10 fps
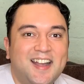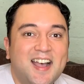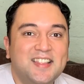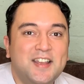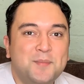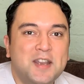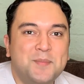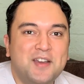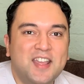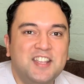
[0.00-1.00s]
A little bit
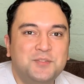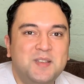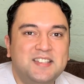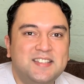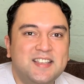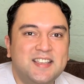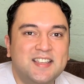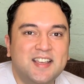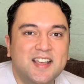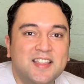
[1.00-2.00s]
about HBC.
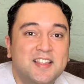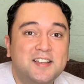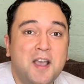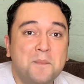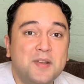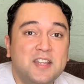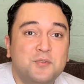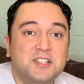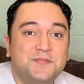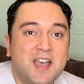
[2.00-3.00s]
The company
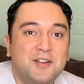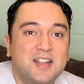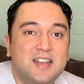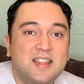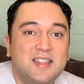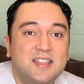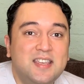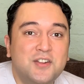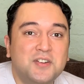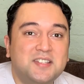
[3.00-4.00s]
was founded in the
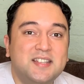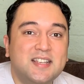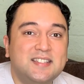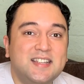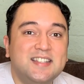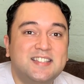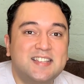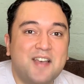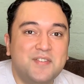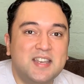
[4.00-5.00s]
year
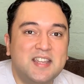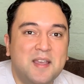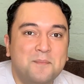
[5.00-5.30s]
1670,